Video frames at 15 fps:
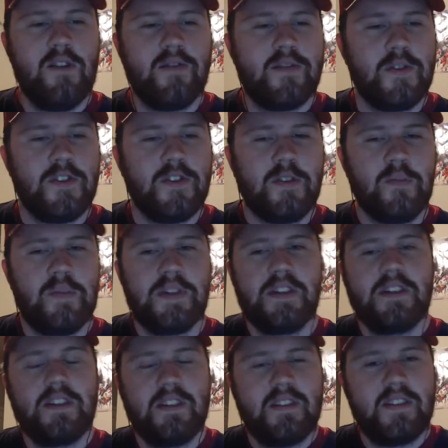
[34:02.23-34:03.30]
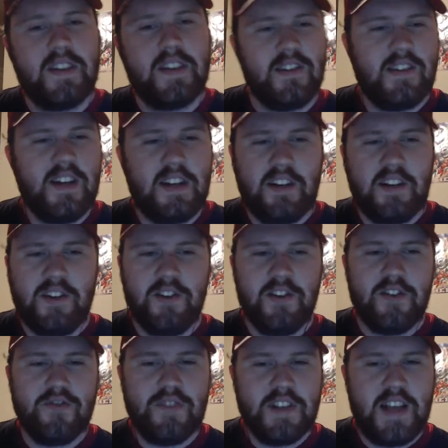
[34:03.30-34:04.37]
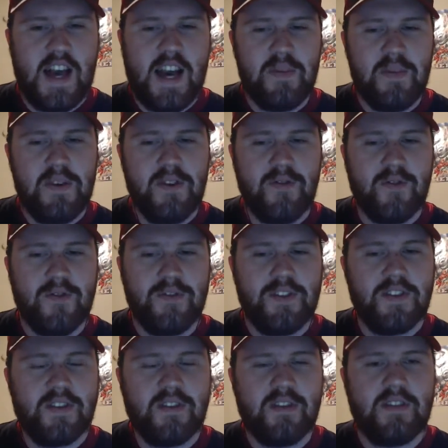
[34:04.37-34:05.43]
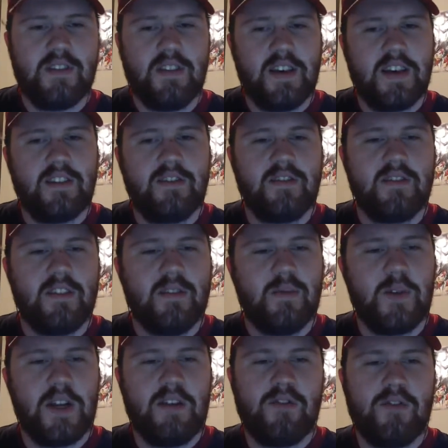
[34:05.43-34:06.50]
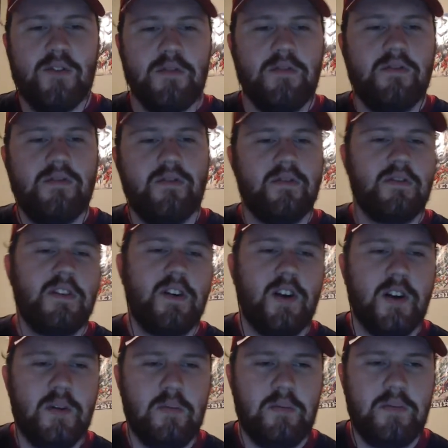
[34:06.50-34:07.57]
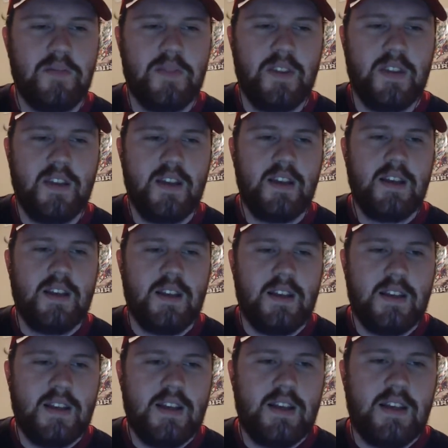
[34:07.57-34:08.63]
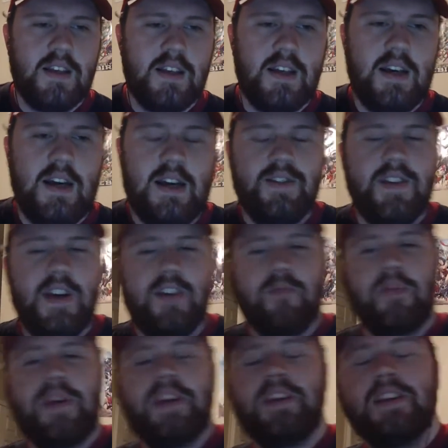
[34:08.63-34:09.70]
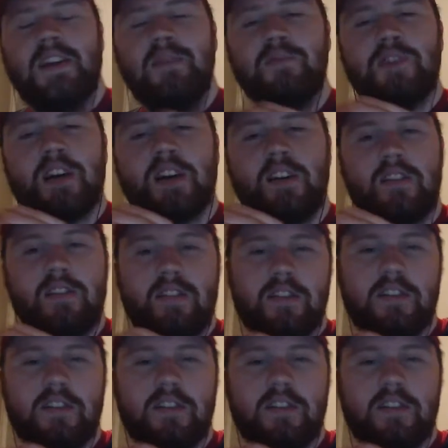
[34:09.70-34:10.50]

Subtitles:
smirk, but like it's not clear if he's happy or if he's like whatever. And then Pete and MJ,